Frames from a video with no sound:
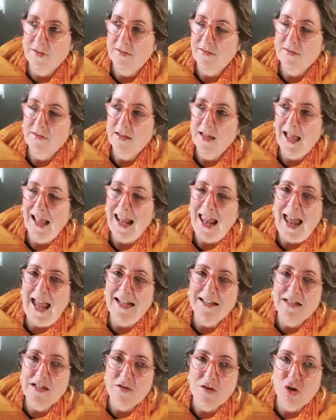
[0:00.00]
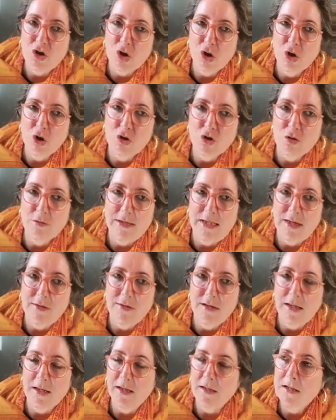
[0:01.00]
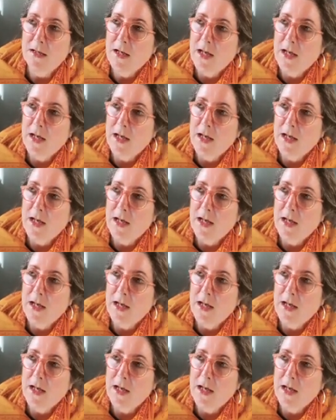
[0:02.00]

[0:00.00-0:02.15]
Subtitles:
that anti the church or anything.